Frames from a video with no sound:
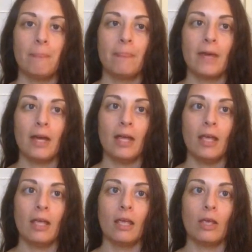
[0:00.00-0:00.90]
that
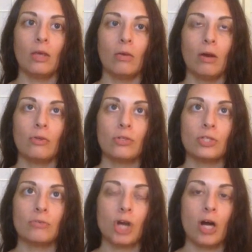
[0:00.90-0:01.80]
others
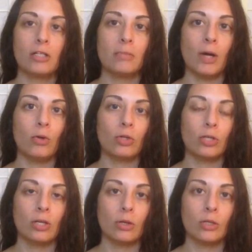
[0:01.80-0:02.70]
have talked about
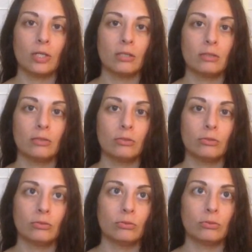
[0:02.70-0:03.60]
or
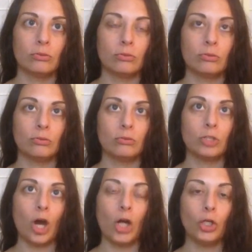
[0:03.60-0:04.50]

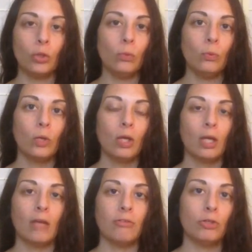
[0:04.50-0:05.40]
taught you.
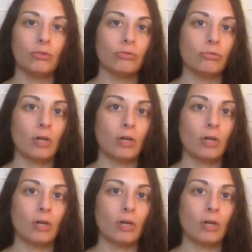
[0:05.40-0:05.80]
If you've